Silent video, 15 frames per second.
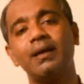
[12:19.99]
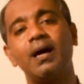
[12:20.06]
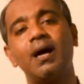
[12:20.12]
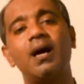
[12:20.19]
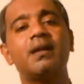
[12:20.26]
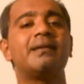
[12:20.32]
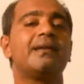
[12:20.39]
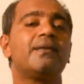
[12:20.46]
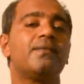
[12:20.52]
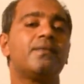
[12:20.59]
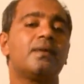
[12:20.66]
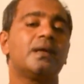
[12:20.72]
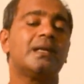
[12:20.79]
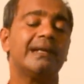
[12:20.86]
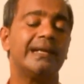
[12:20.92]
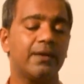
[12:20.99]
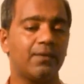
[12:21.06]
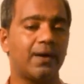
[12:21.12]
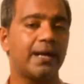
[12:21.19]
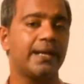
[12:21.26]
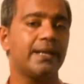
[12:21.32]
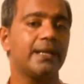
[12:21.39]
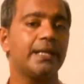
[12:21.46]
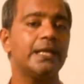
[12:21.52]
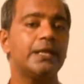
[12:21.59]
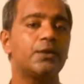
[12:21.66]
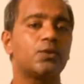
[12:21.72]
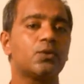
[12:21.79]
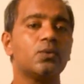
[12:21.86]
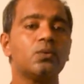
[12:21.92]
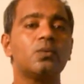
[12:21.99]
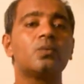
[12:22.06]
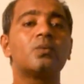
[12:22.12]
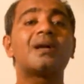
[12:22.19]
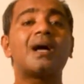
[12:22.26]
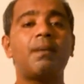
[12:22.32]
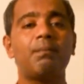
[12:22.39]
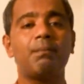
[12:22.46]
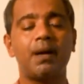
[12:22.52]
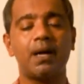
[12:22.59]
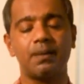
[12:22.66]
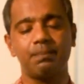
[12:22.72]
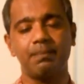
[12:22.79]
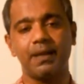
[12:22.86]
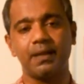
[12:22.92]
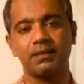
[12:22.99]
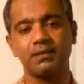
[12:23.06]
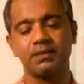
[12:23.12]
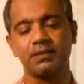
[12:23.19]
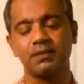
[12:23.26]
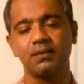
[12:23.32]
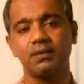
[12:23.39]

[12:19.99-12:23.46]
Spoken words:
are dividing into compartment.